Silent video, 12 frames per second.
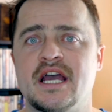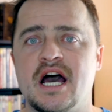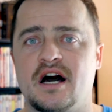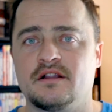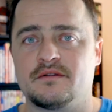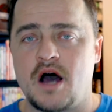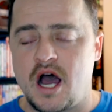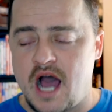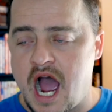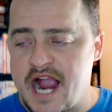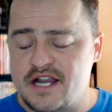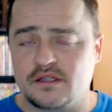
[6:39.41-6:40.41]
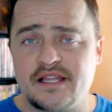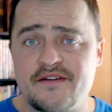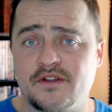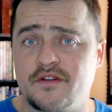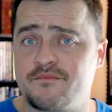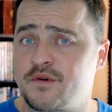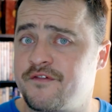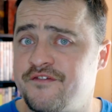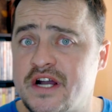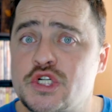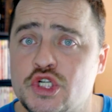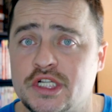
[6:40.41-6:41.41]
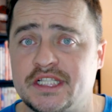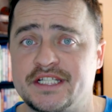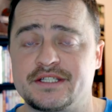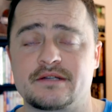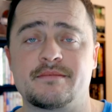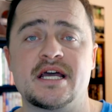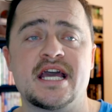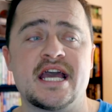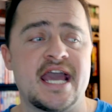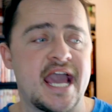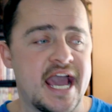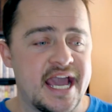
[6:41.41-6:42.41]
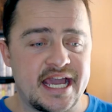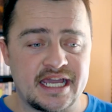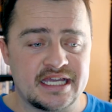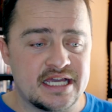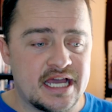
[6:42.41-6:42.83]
a higher level of professionalism, a